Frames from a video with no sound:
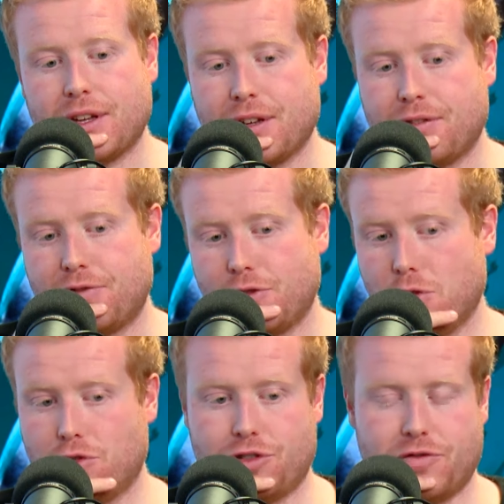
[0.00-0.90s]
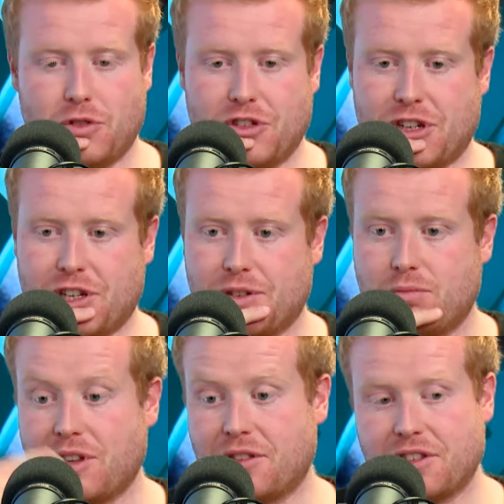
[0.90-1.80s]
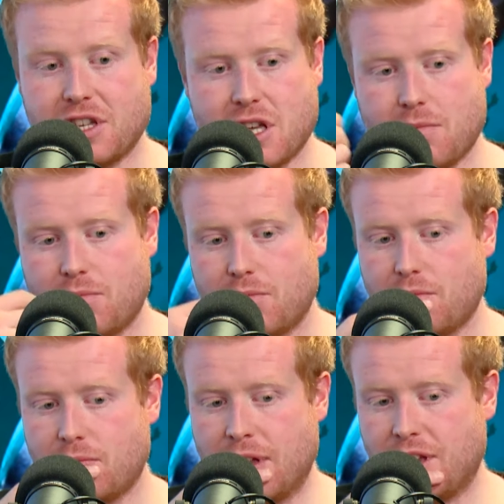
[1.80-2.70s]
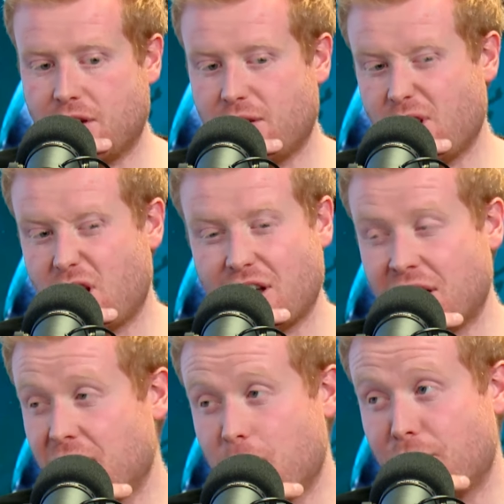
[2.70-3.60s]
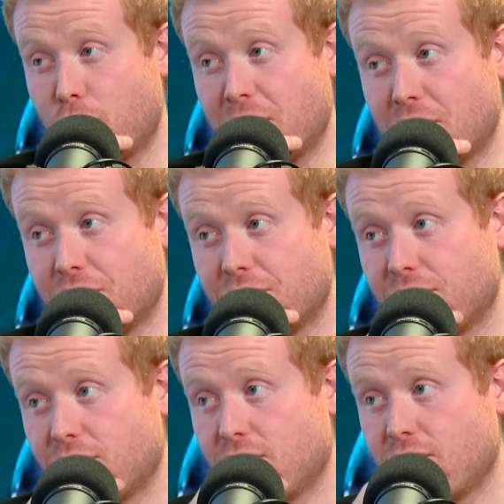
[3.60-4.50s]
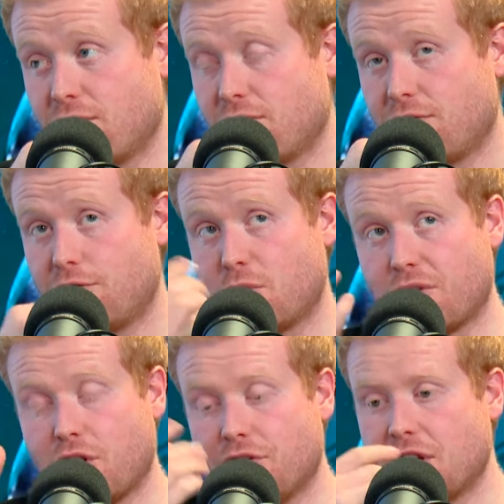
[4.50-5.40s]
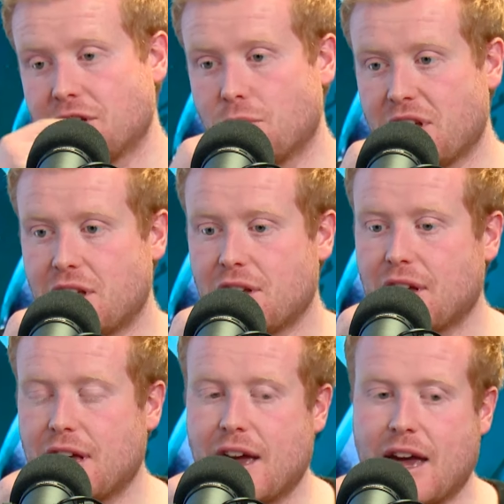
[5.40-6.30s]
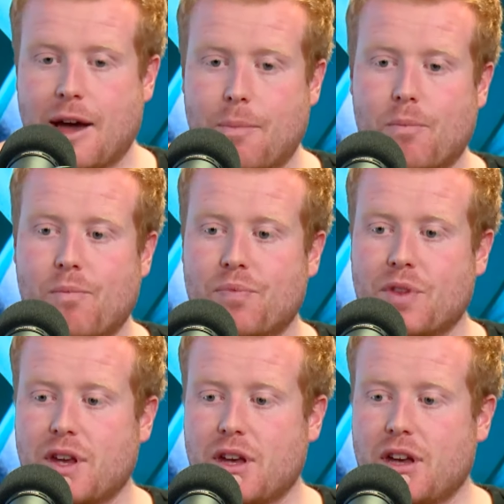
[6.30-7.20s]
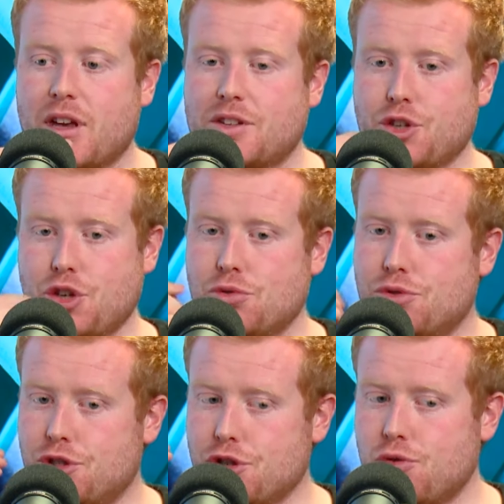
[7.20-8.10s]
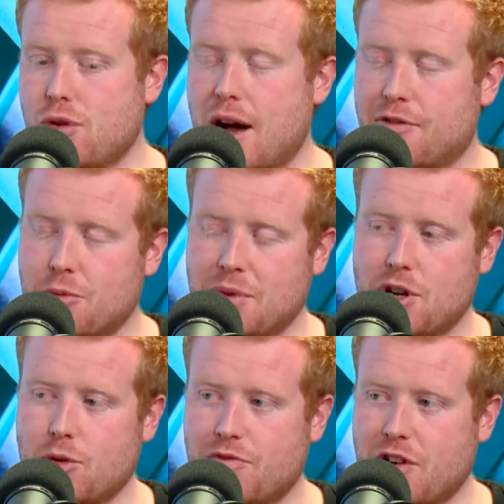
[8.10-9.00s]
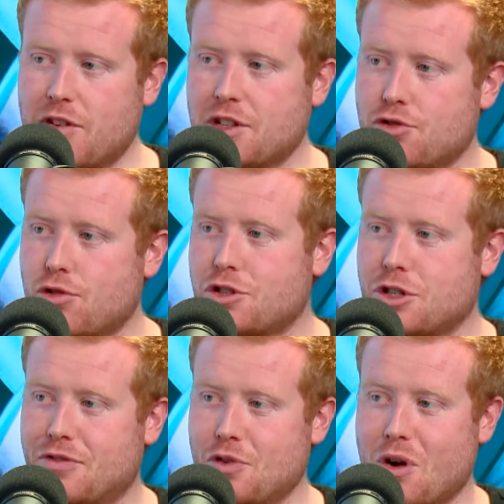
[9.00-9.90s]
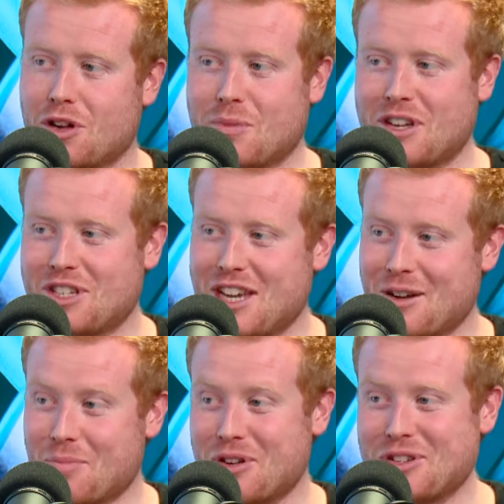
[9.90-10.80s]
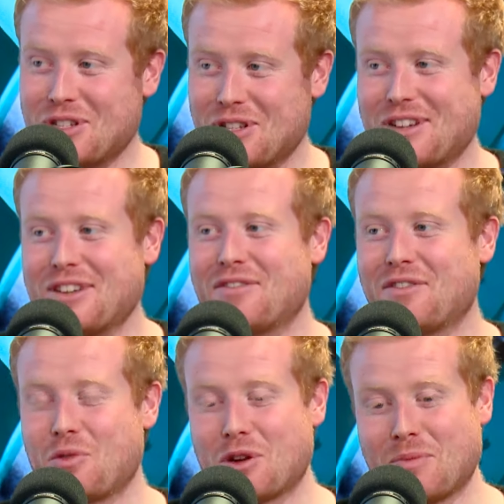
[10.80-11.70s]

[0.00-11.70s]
Full lunch, full dinner with the team, and you knock it out of there before midnight, 4 to 5 days a week. So you do have to become very structured if you want to maintain a personal life, if you want to